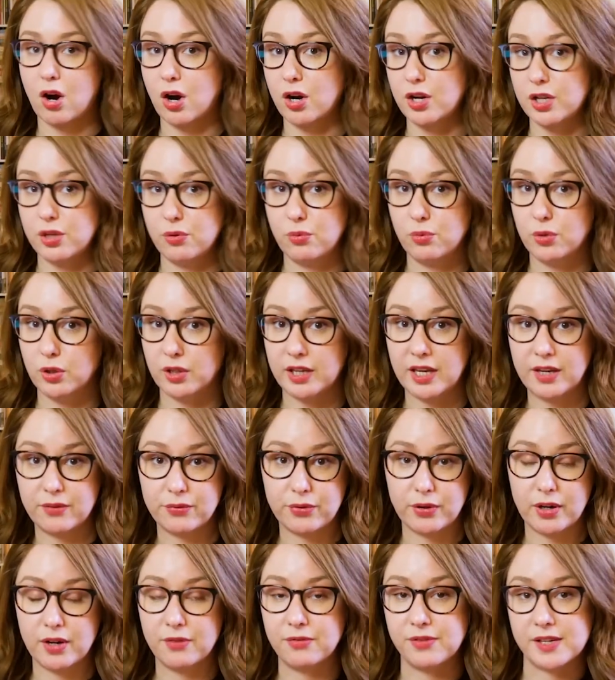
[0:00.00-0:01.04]
Are you looking
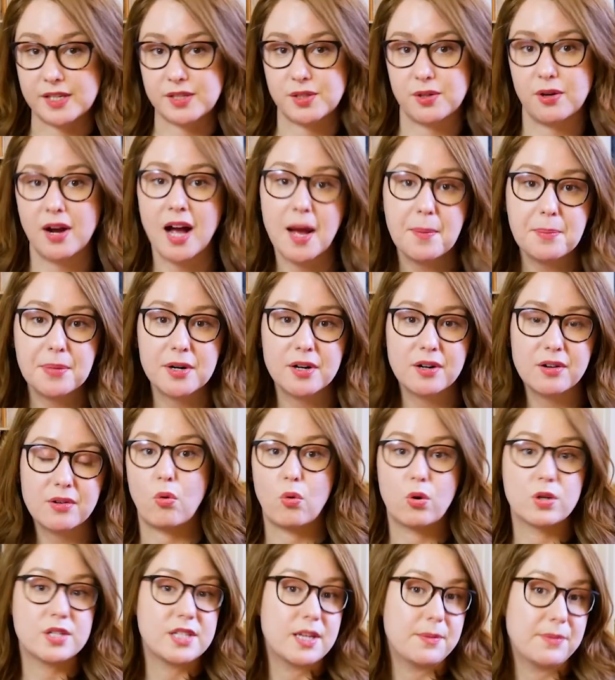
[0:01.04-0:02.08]
for a fixer-upper
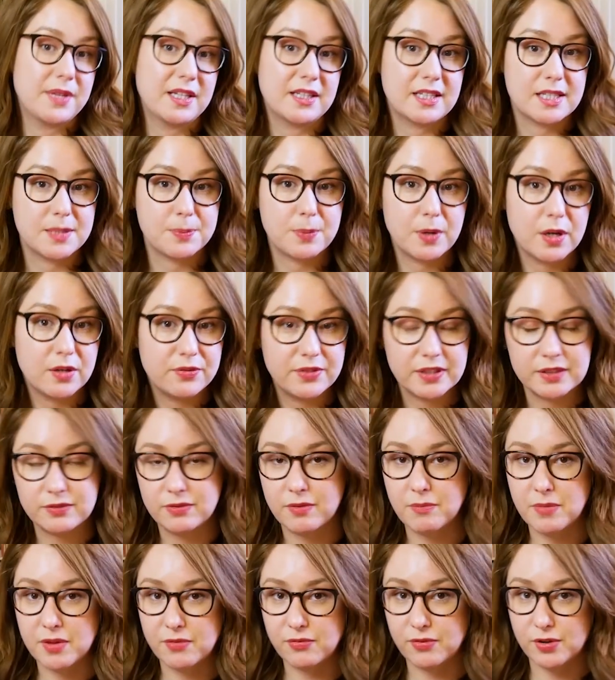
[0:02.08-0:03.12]
or something that's perfect
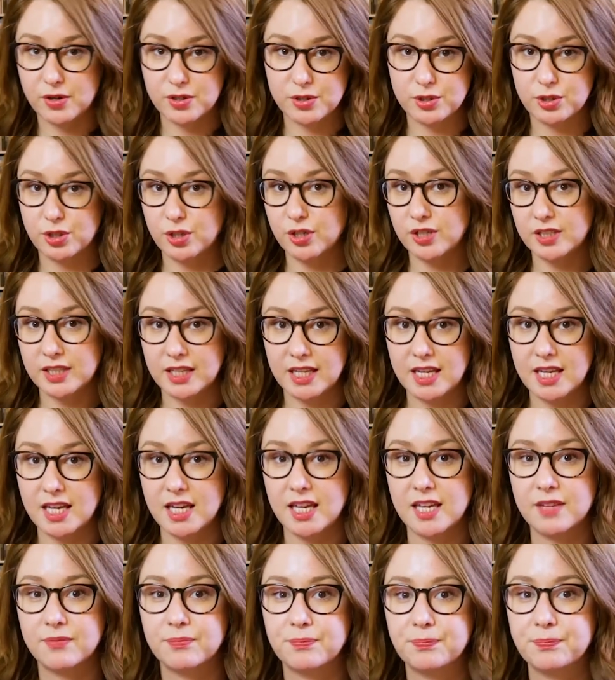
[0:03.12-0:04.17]
from the first
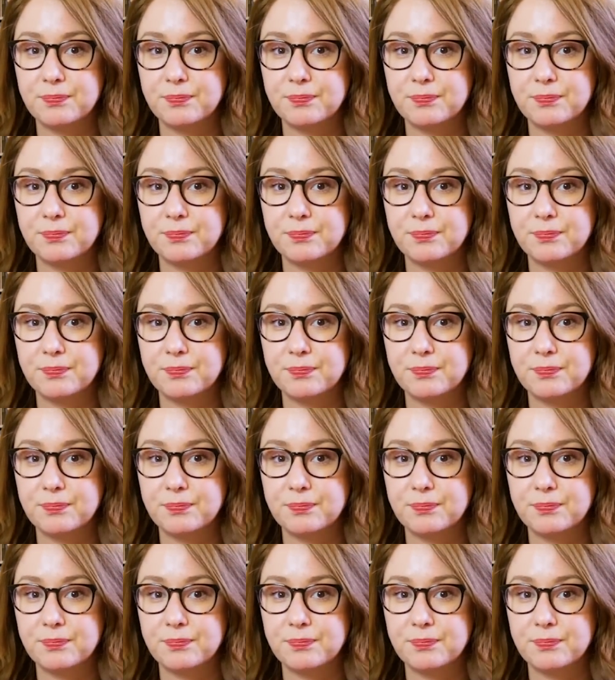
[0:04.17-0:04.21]
turnkey?